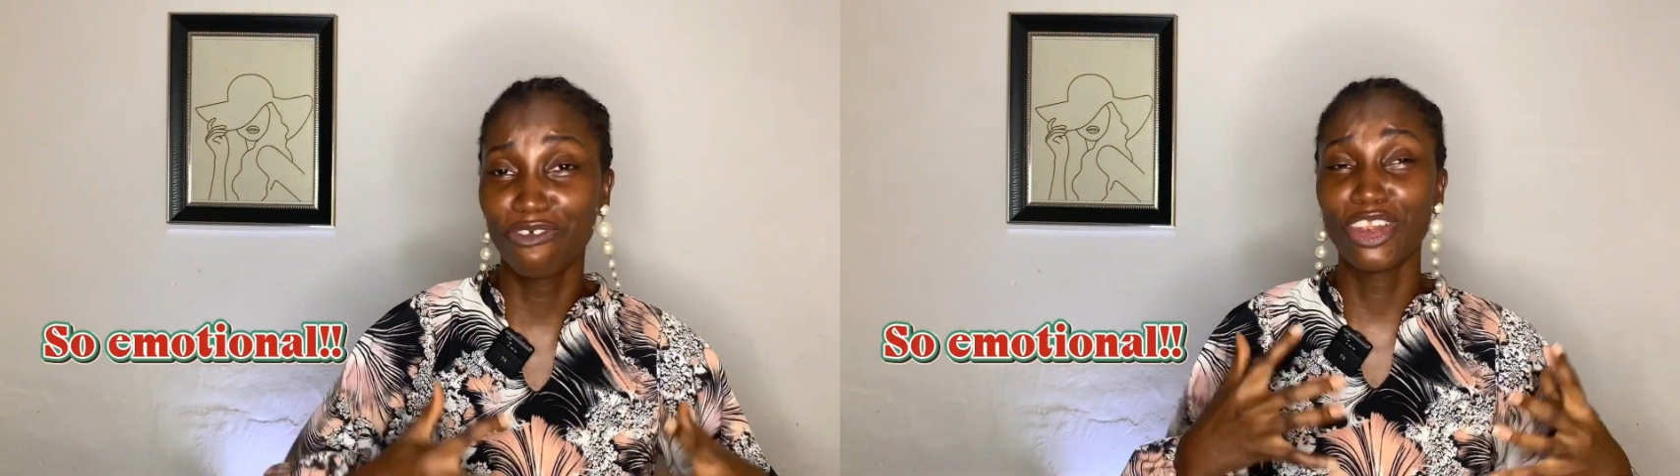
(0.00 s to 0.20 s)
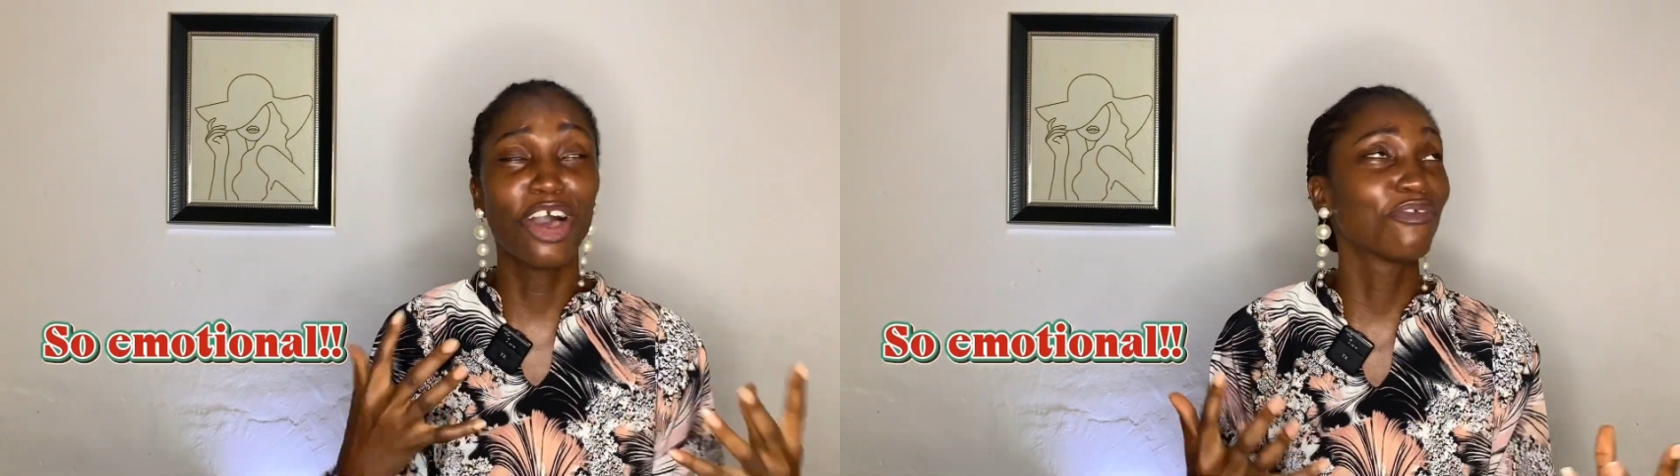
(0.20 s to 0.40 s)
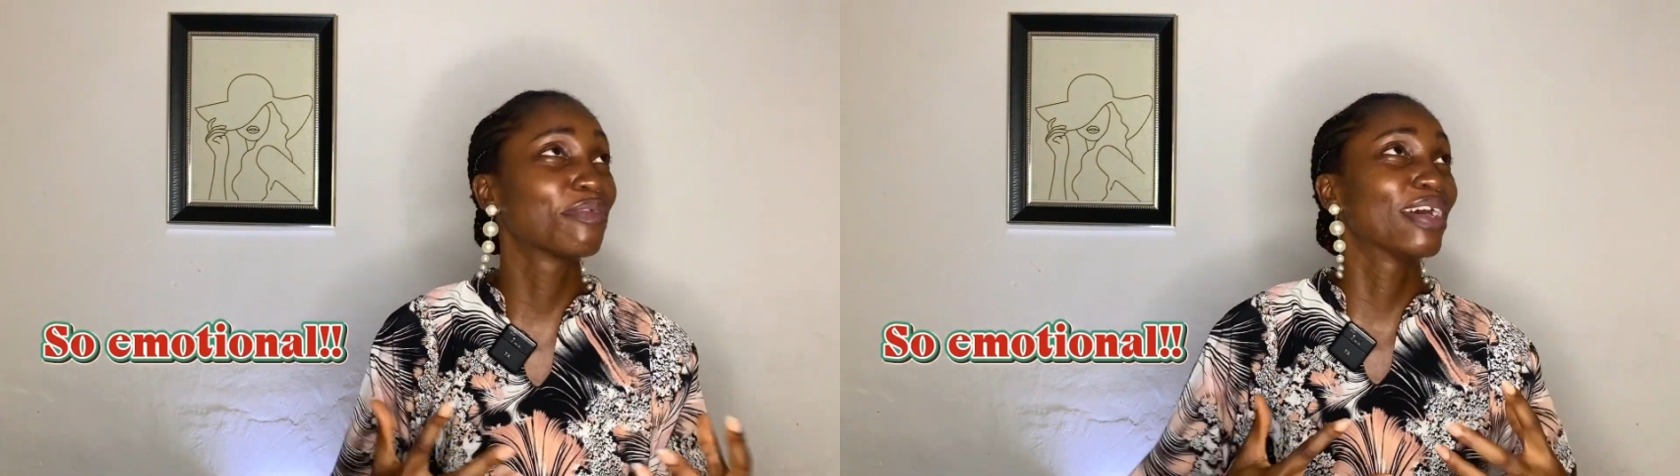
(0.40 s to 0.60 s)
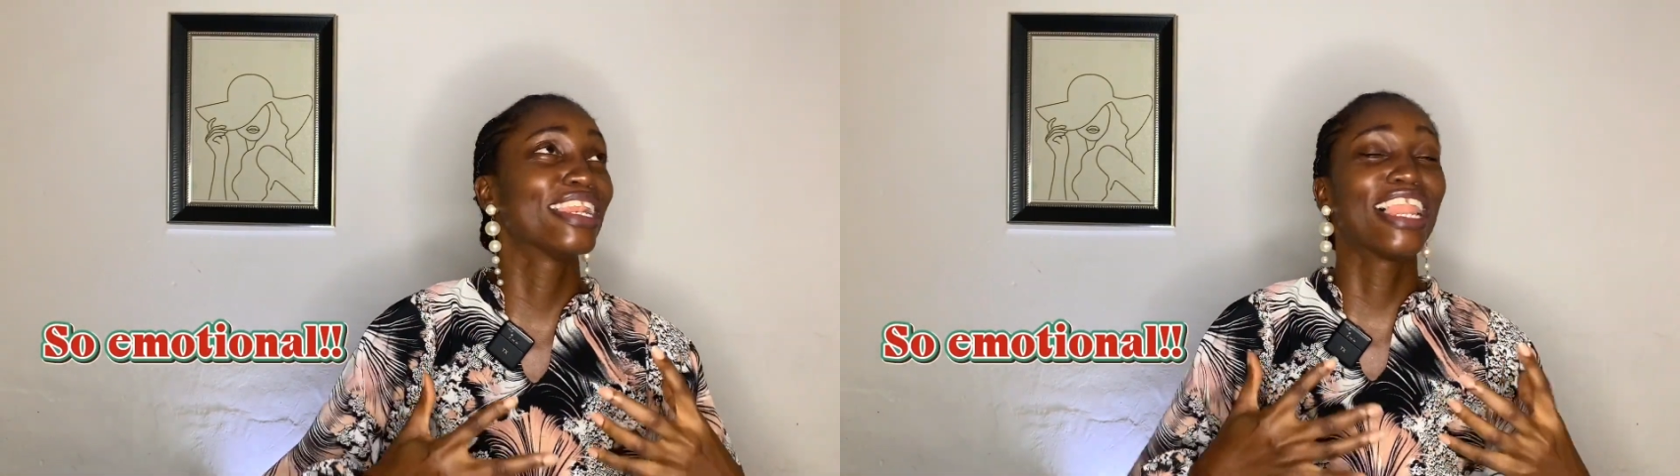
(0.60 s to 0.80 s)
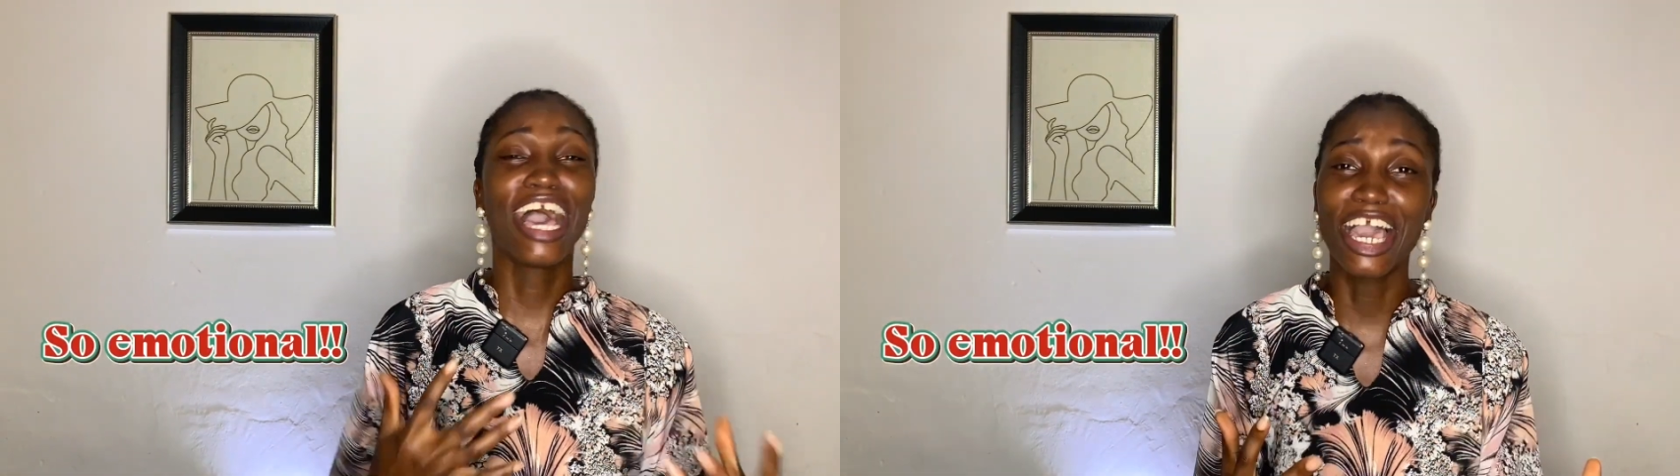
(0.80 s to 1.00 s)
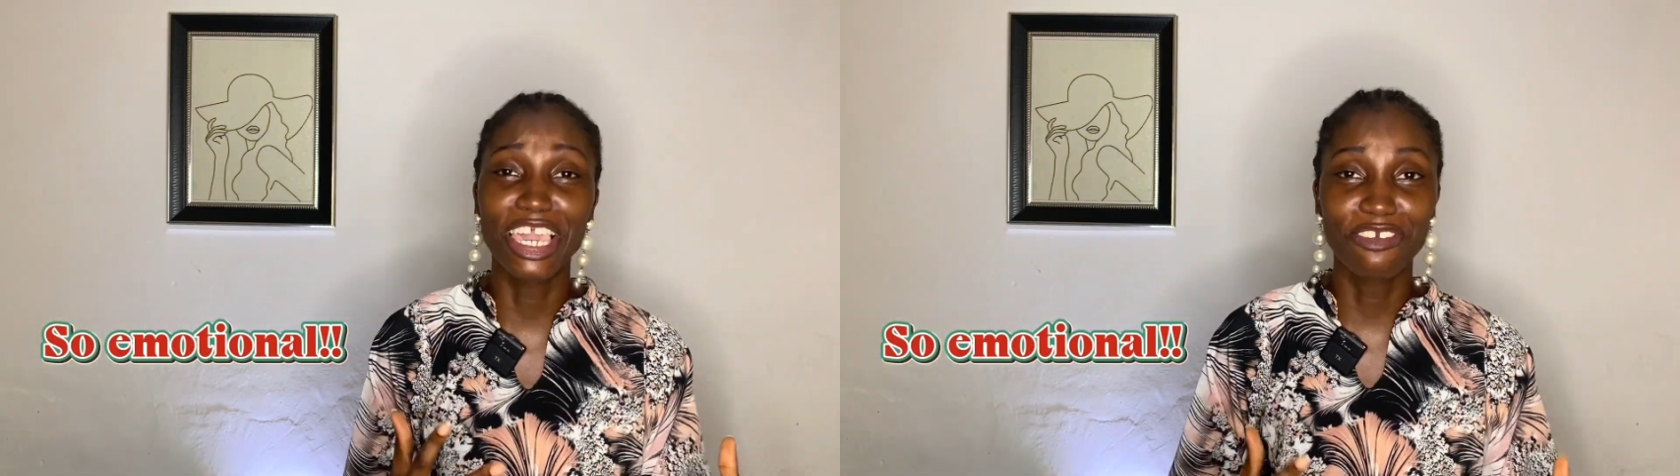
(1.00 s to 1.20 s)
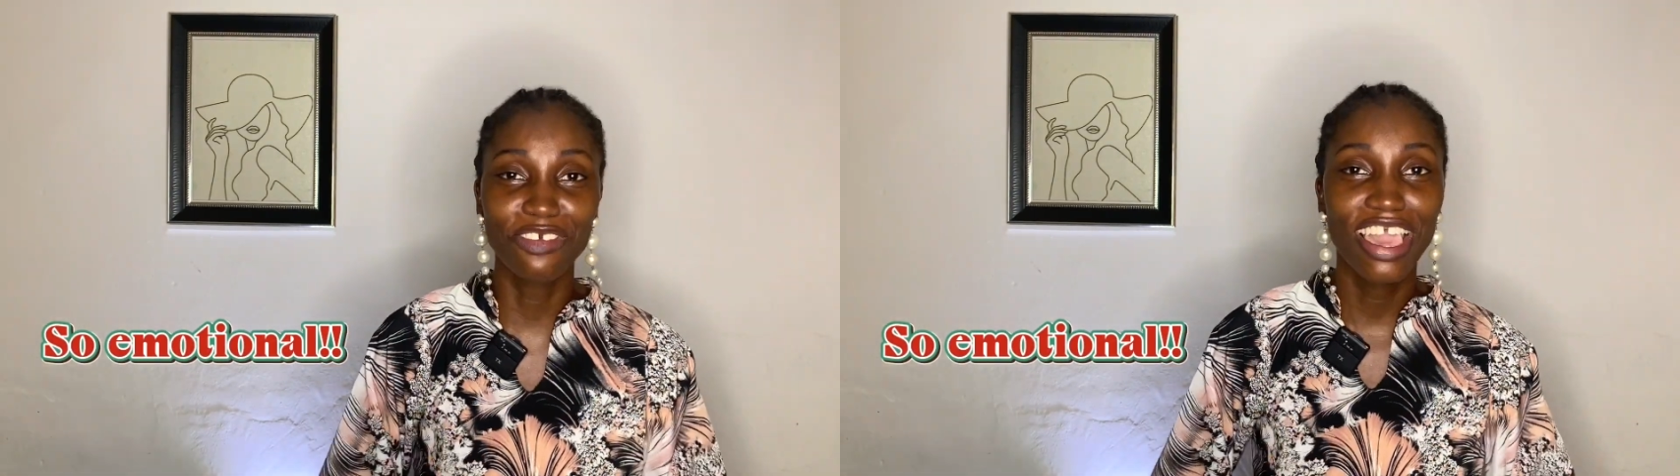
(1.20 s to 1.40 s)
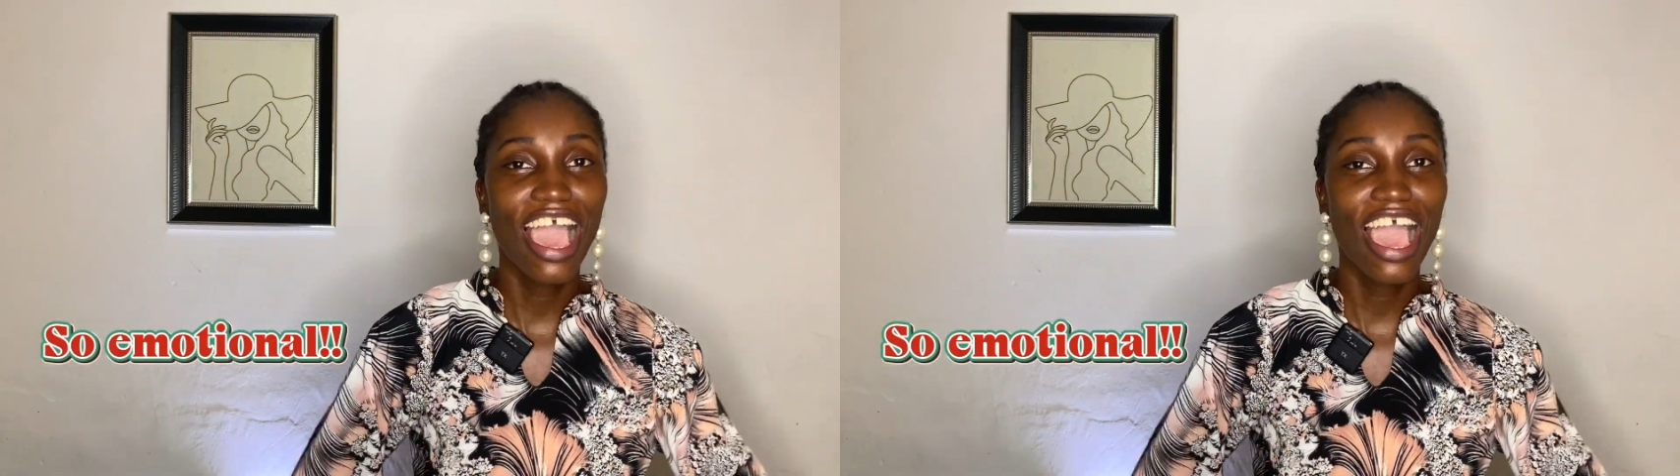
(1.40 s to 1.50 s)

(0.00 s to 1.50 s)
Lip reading: love in my life.